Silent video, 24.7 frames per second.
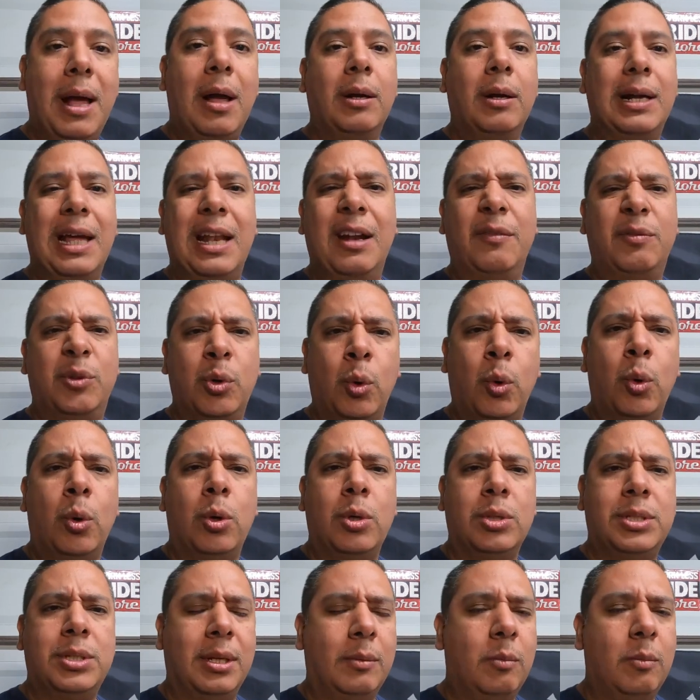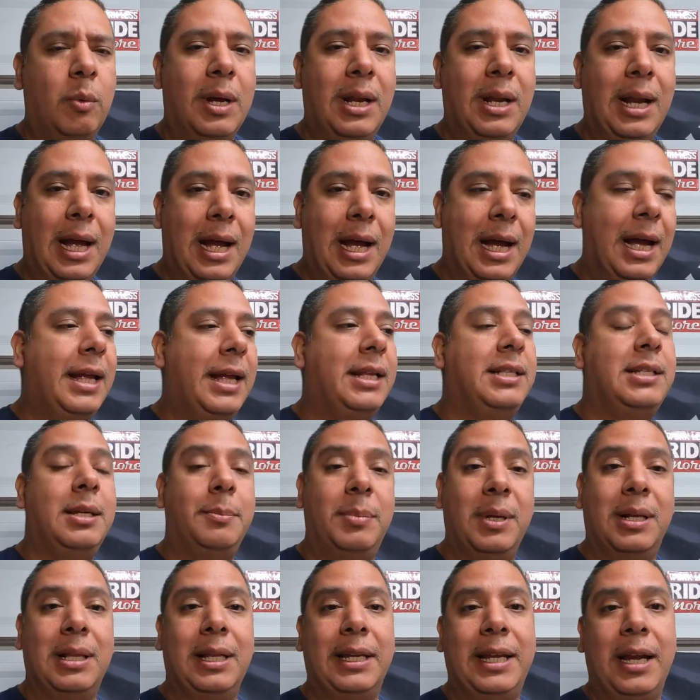about kind of tools and what I
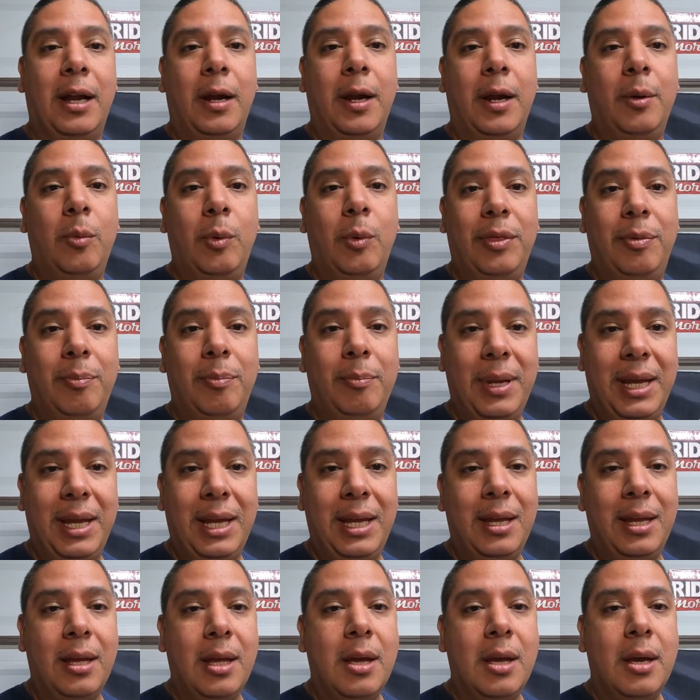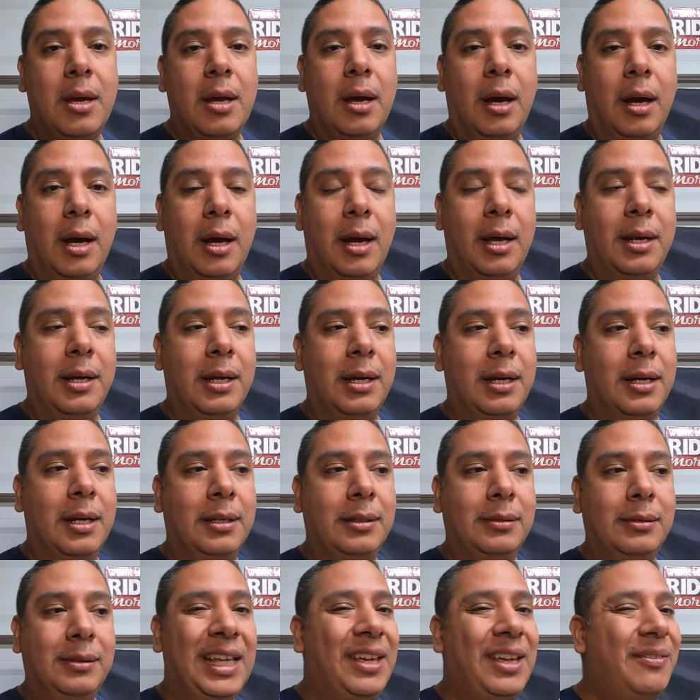typically carry with me on
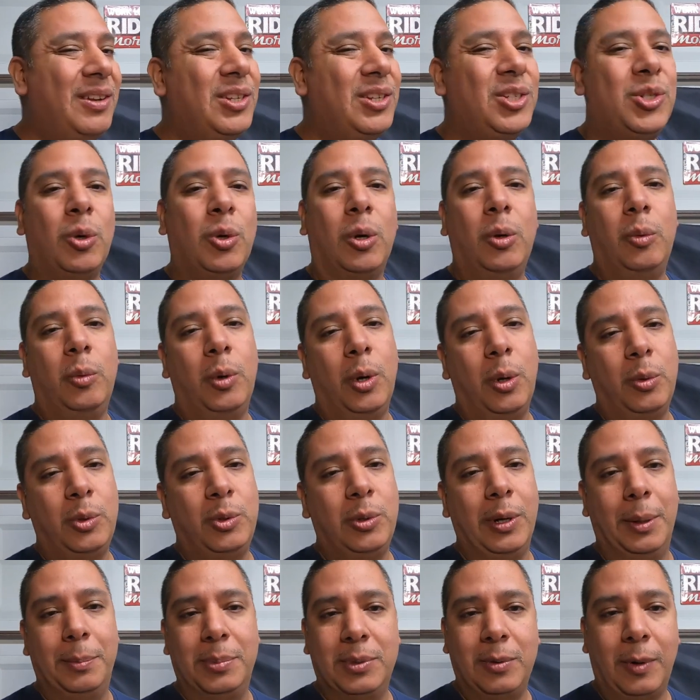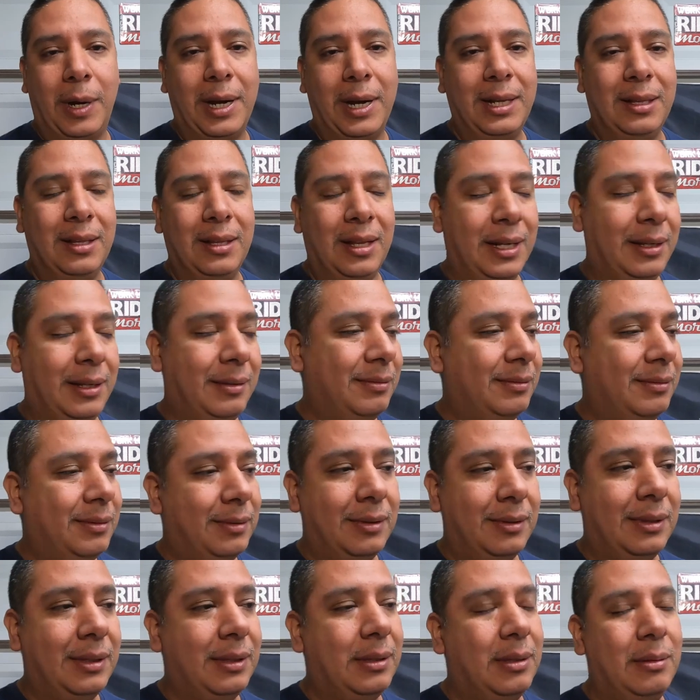even short road trips, right? Like,
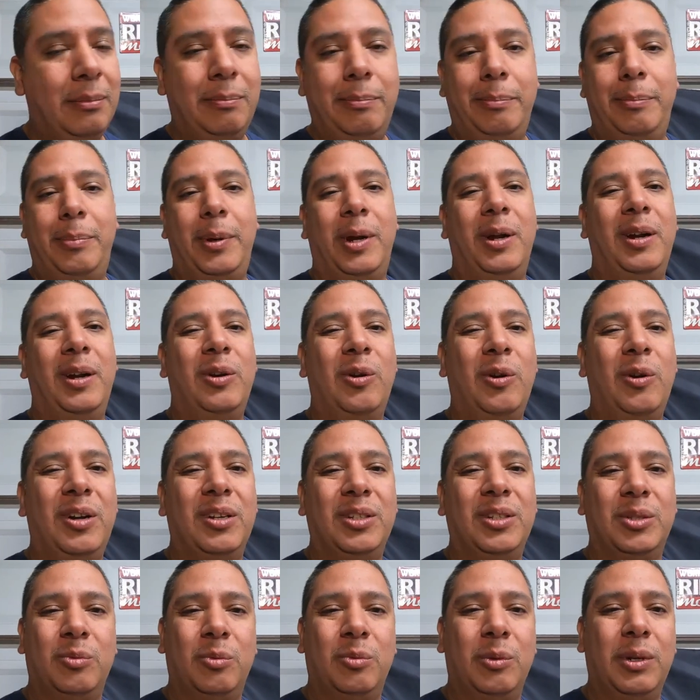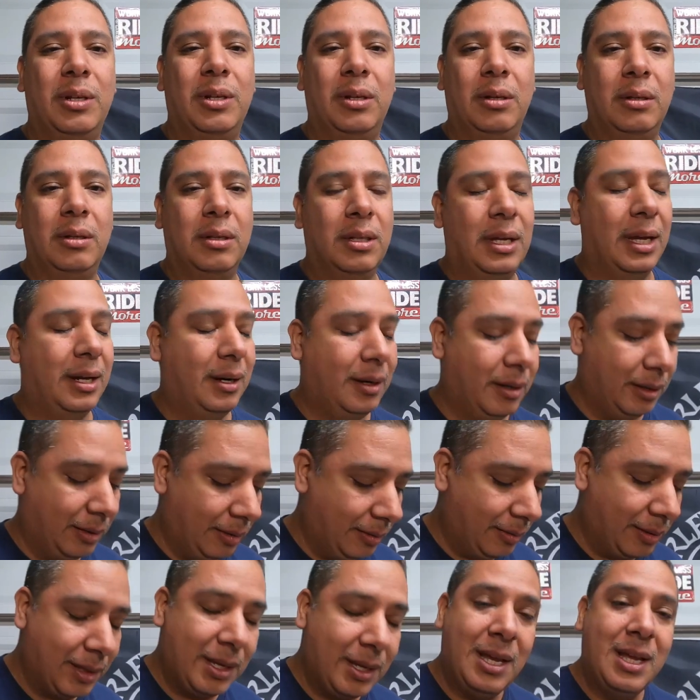paranoia is real. I don't
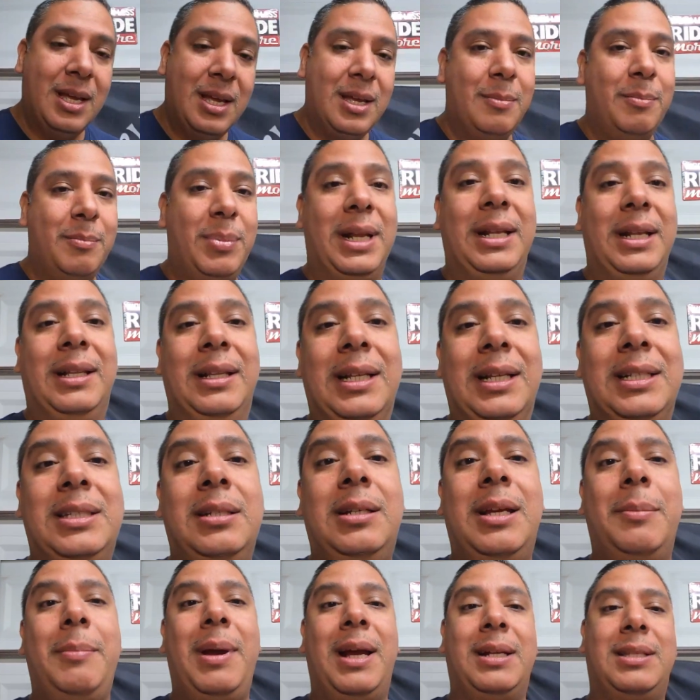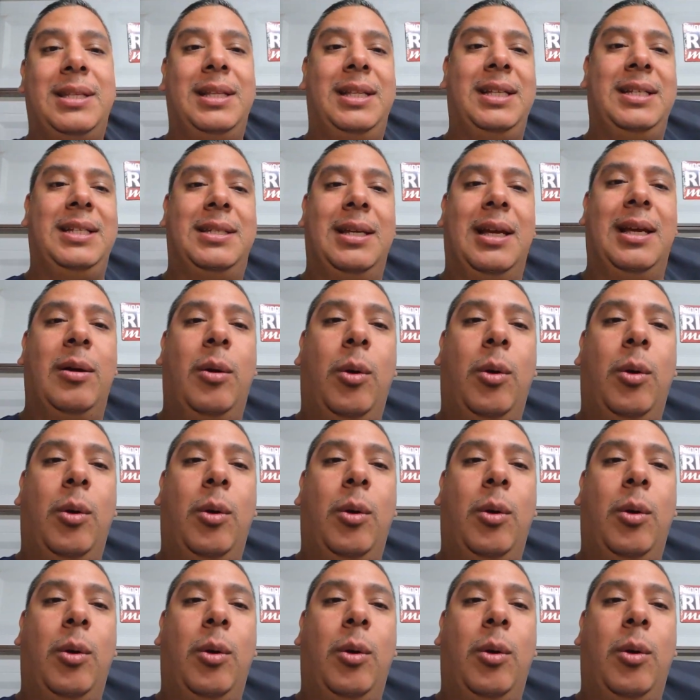know. But let's get back to these